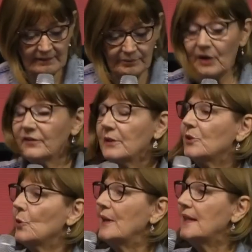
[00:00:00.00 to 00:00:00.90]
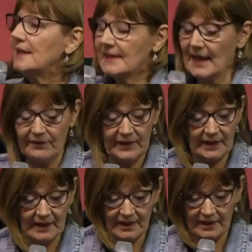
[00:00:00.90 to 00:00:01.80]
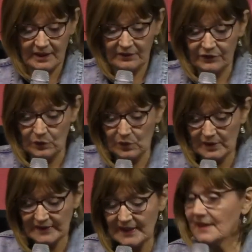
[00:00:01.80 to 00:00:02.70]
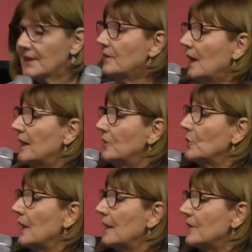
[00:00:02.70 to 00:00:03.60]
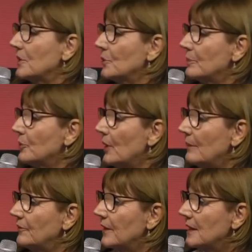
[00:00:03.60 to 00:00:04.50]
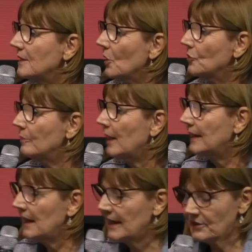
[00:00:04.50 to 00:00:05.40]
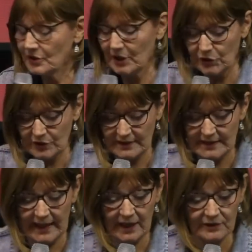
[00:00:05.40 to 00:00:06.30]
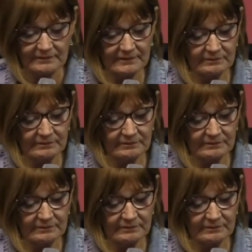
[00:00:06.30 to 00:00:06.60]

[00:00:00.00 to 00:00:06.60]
Proverbs 27 4 says, and I don't have the scripture up for this, so you might like to note it down.